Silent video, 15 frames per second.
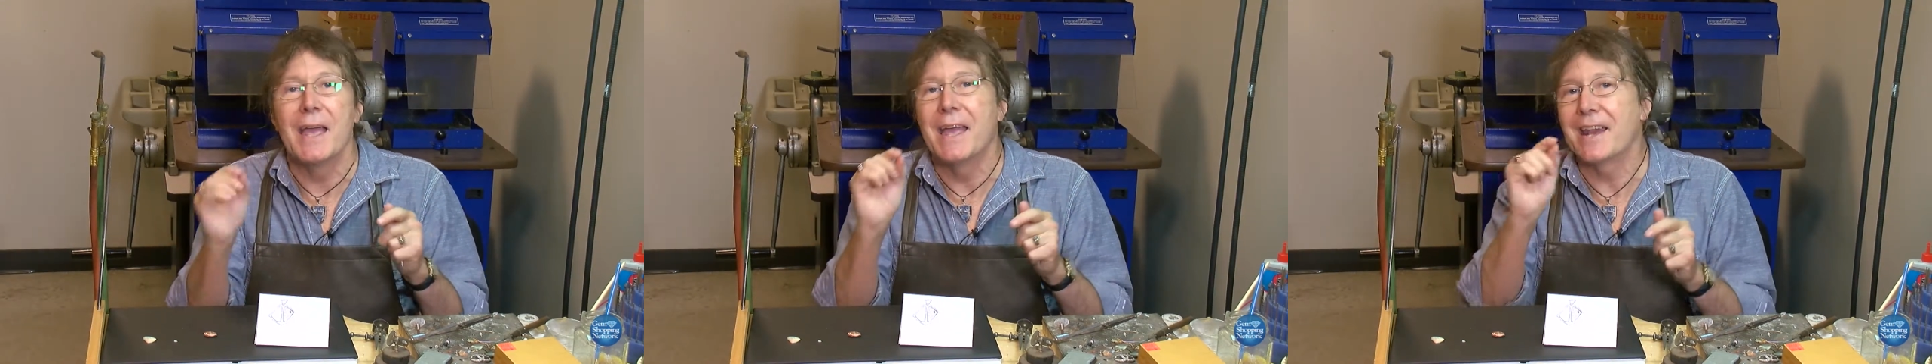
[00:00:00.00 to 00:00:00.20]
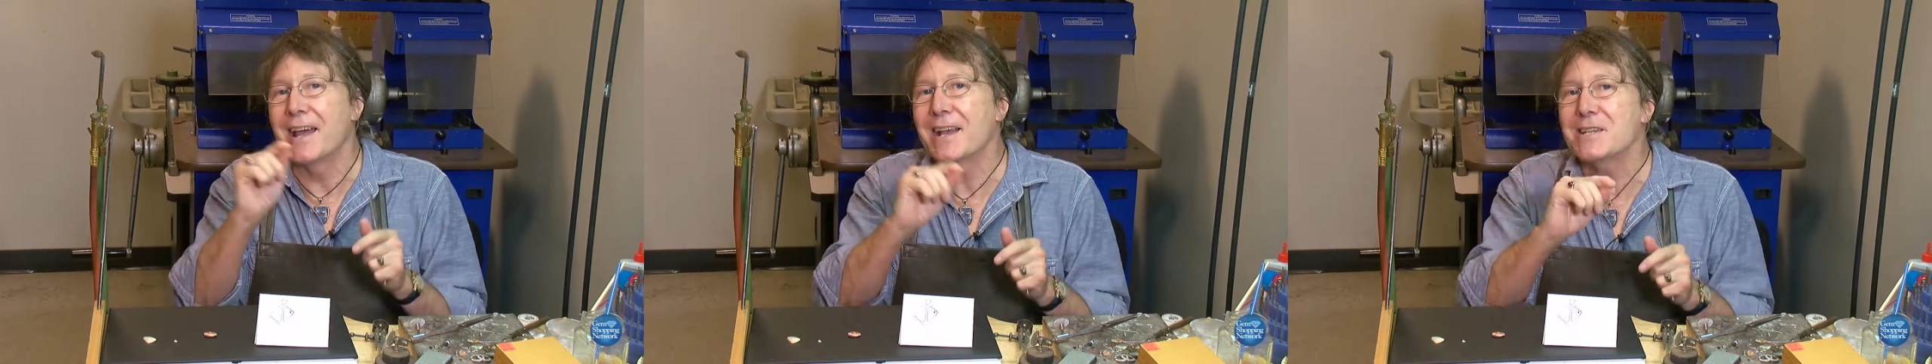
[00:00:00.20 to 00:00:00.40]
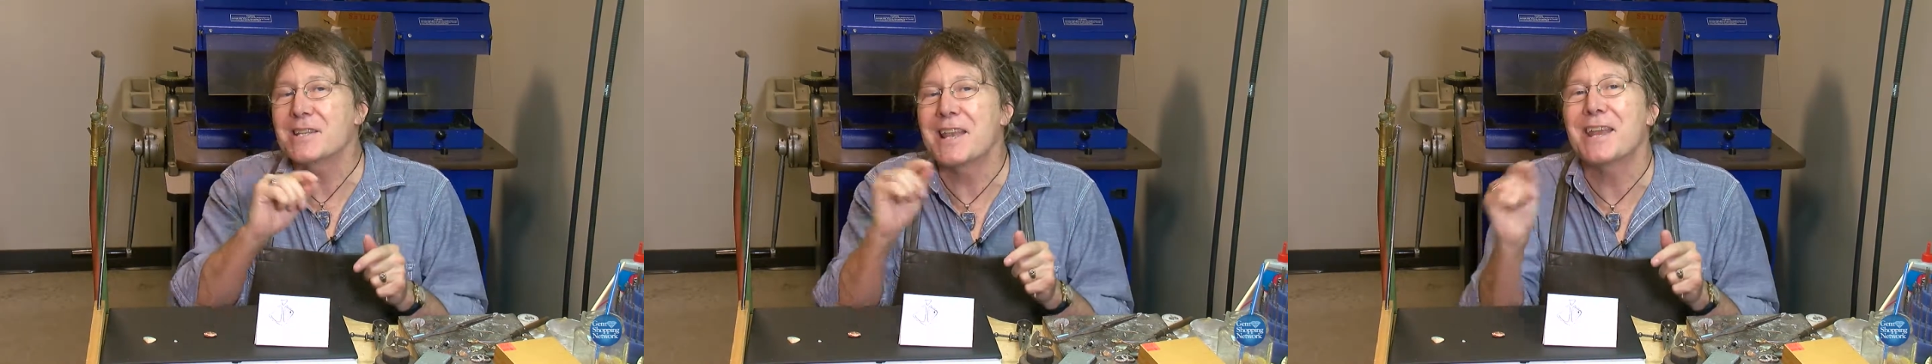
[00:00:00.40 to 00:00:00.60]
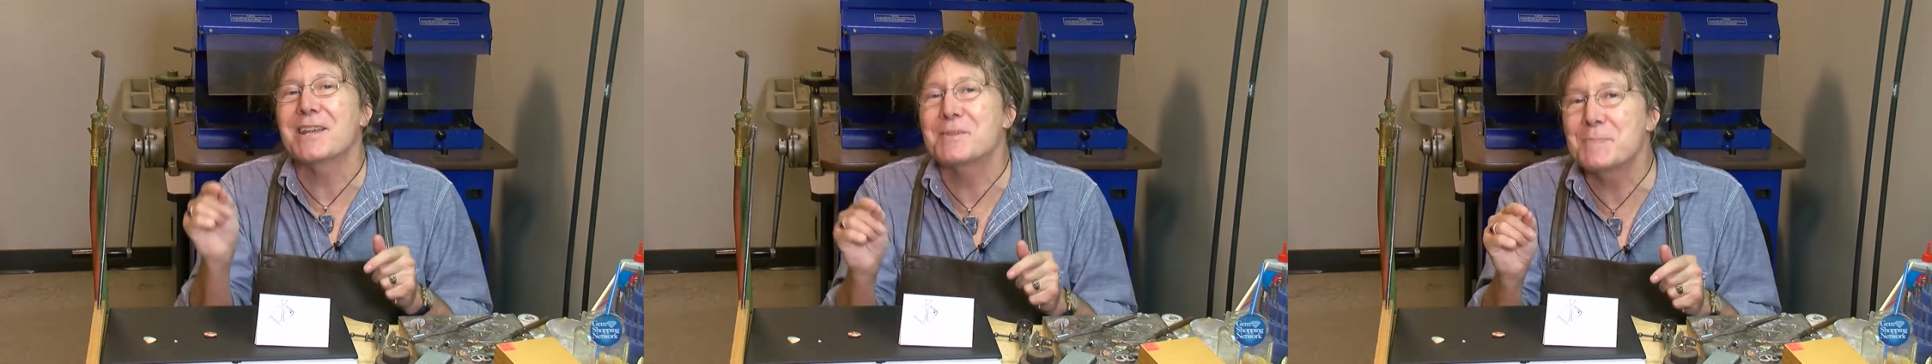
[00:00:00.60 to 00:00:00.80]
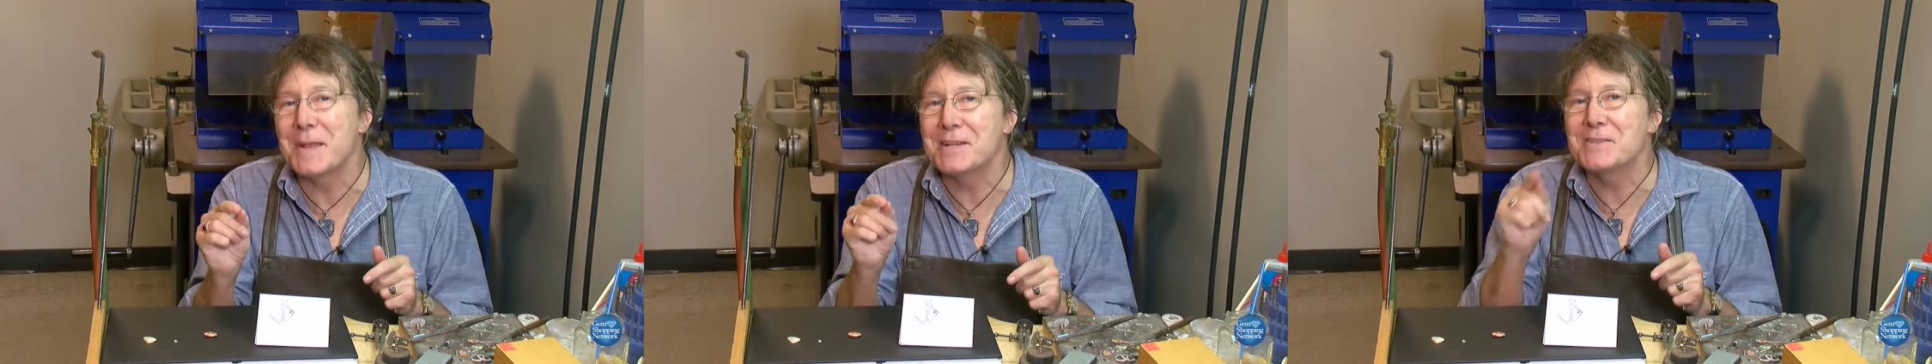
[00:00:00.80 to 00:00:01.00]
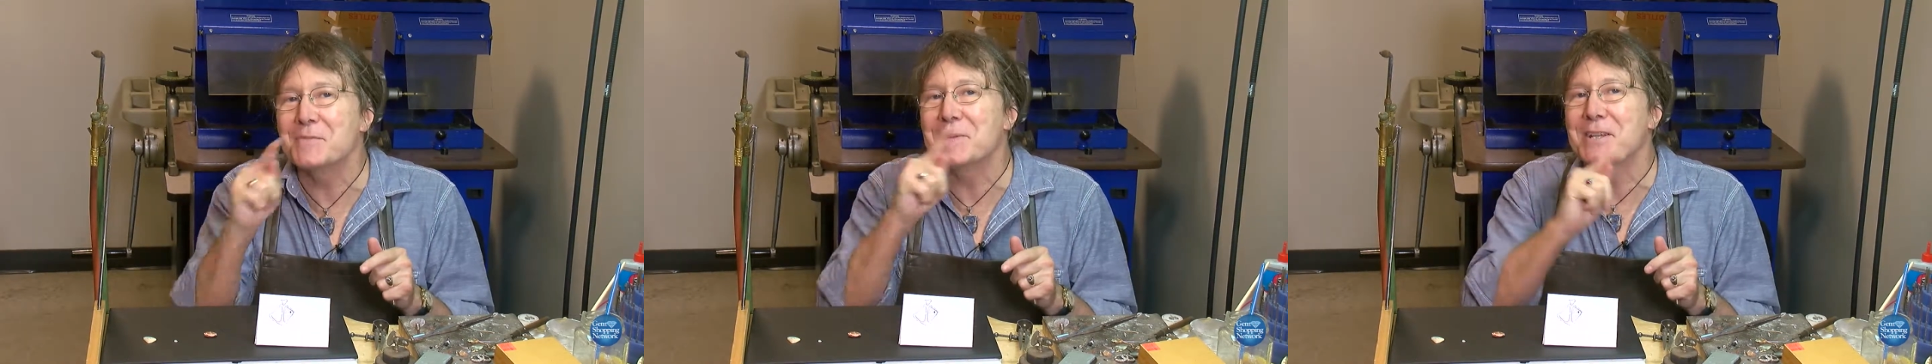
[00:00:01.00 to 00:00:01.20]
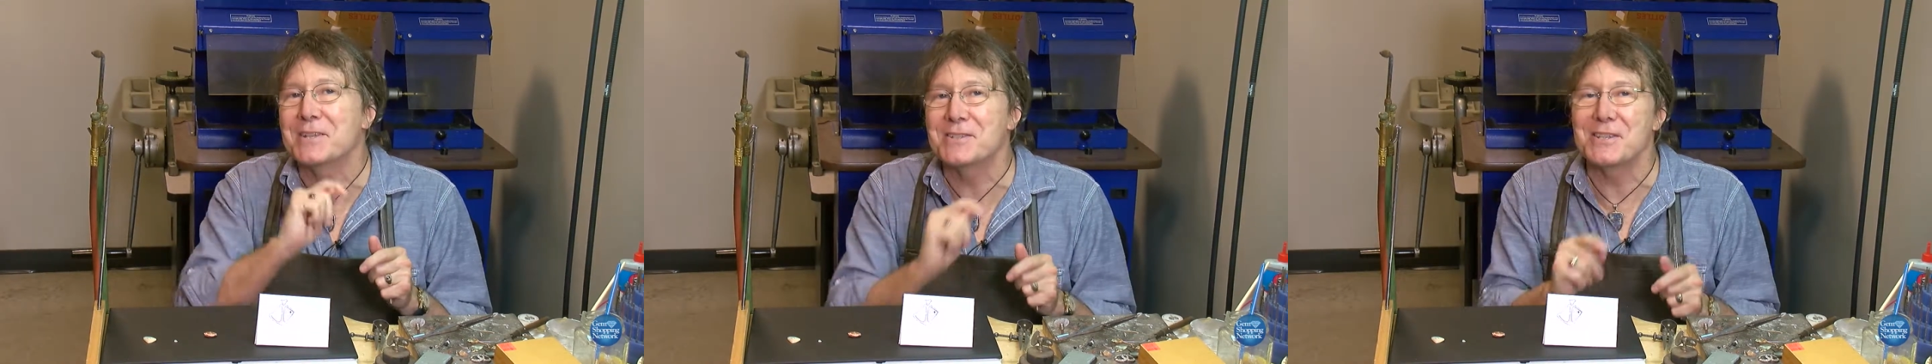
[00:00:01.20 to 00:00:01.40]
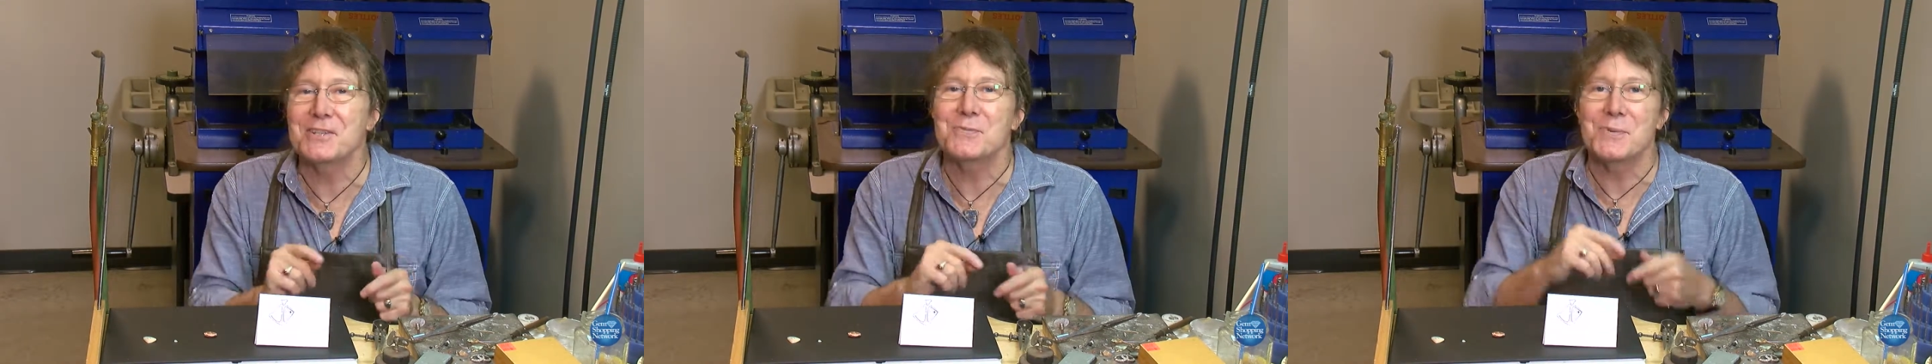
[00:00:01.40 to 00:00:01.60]
And I say expensive
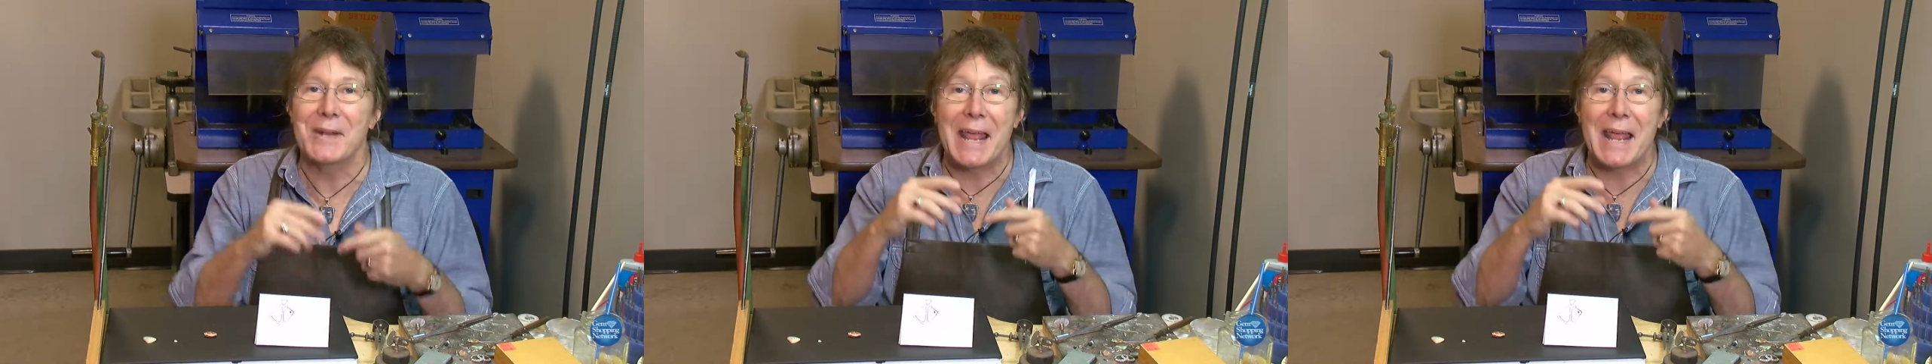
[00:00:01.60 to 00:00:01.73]
because this